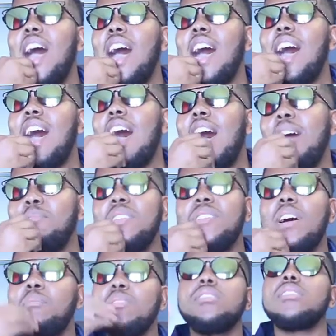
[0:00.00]
I'm
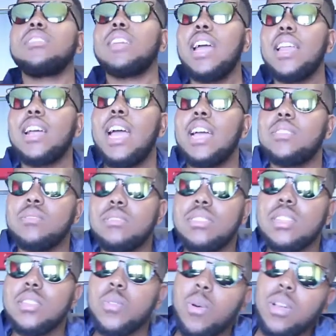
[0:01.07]
not the kind of guy to
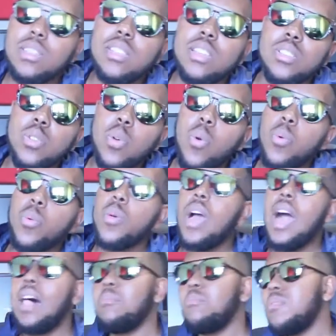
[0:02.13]
stick to one thing. So
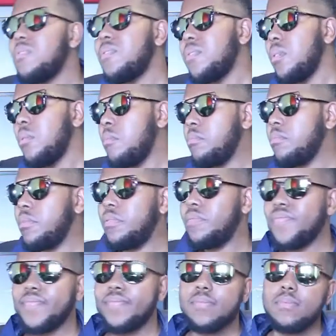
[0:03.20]
I'll move from
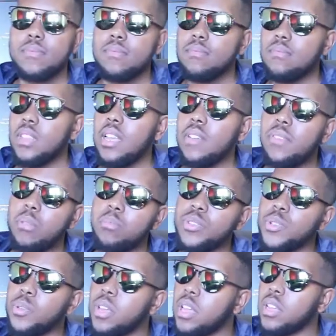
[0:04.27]

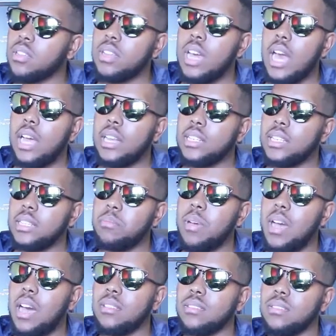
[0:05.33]
doing deep
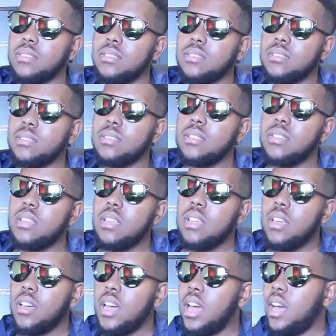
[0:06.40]
house,
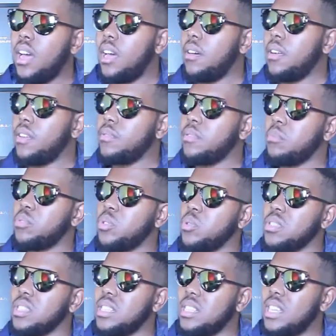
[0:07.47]
from doing